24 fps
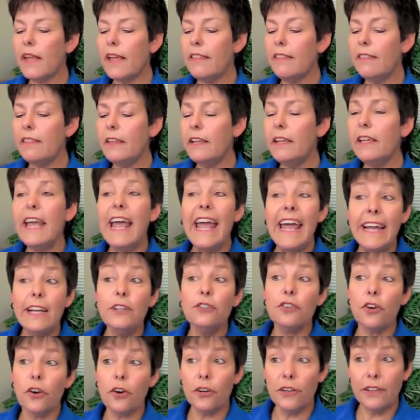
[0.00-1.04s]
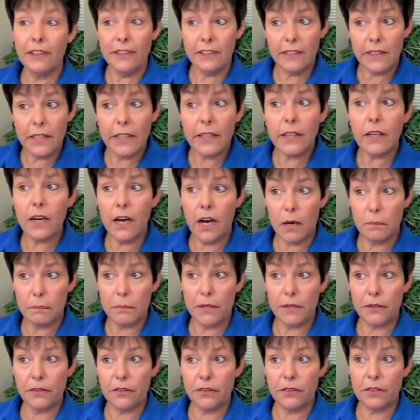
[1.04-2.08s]
the HRD
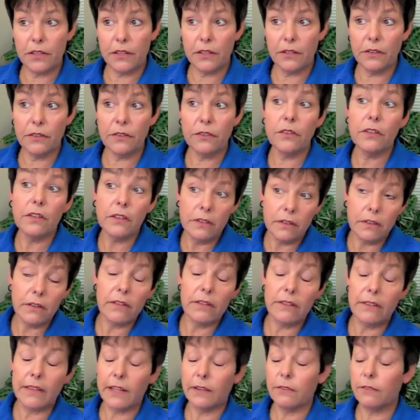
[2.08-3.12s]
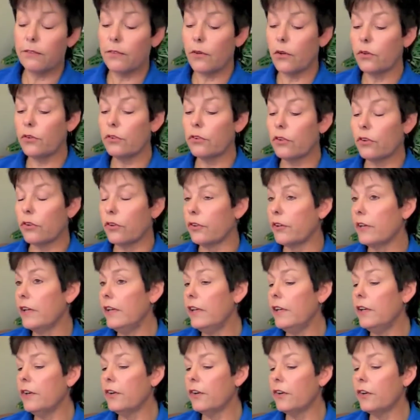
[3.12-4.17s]
competencies that folks learn
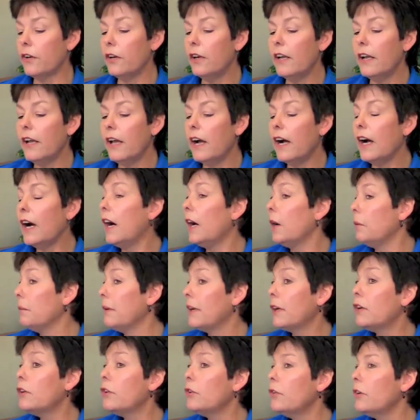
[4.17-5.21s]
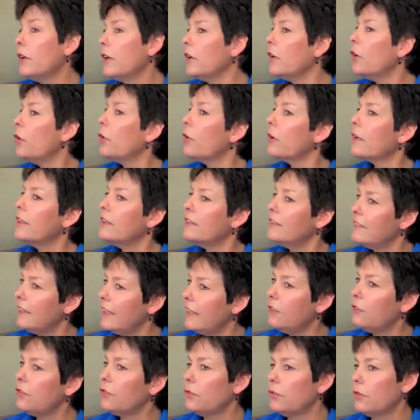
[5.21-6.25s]
here um, including
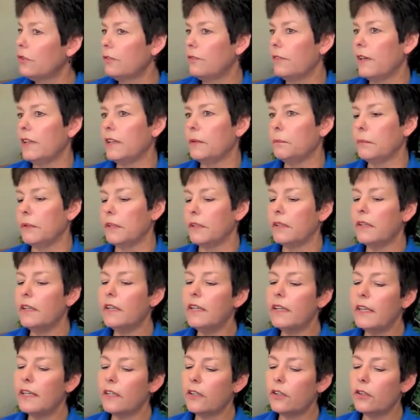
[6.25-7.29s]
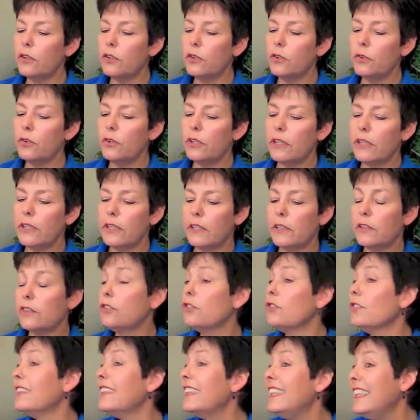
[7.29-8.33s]
organizational development, including
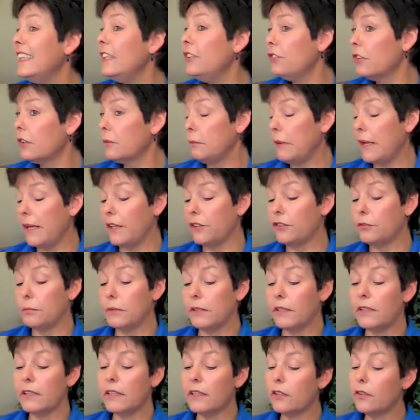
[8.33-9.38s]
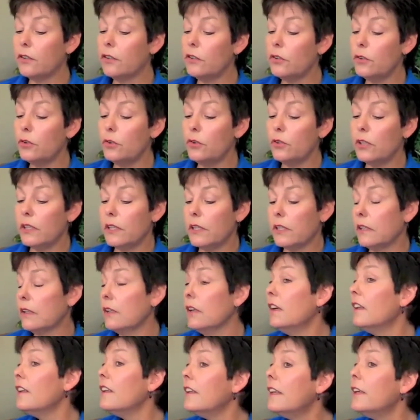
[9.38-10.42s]
strategic management, including
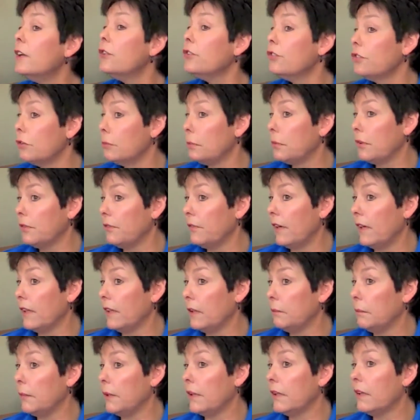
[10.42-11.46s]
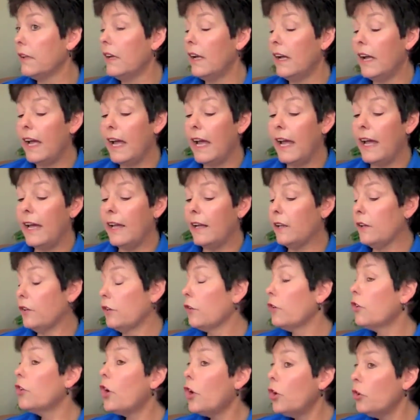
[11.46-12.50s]
leadership development and
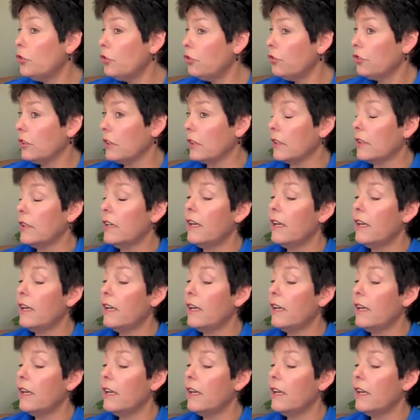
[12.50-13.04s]
coaching